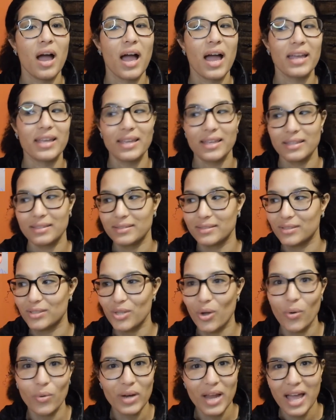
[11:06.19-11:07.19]
I
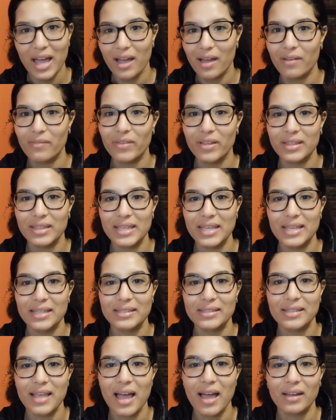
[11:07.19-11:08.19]
don't have the
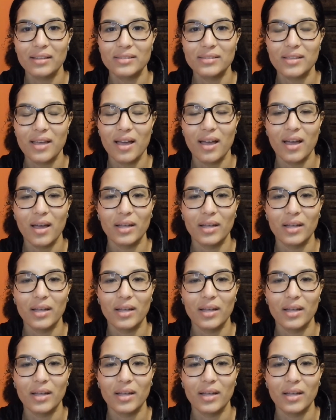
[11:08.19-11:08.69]
exact